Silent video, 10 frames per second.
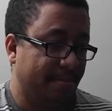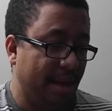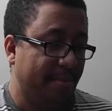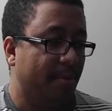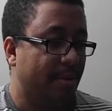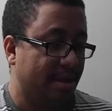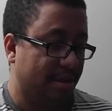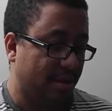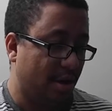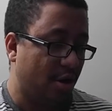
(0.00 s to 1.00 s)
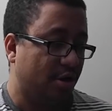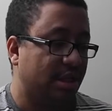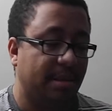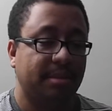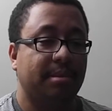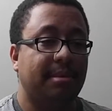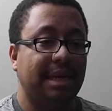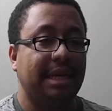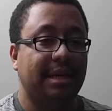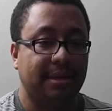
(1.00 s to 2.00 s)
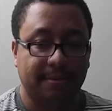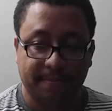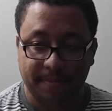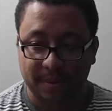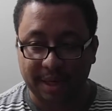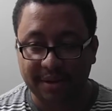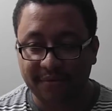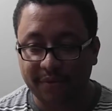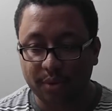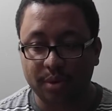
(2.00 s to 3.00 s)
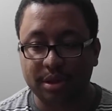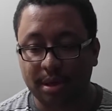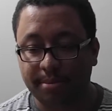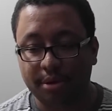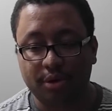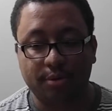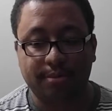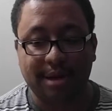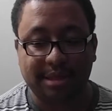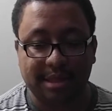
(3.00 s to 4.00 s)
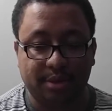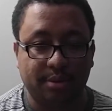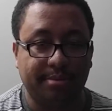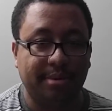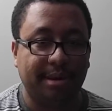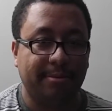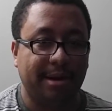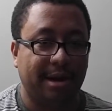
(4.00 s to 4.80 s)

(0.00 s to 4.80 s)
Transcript: people with large sums of money can influence our political process to a point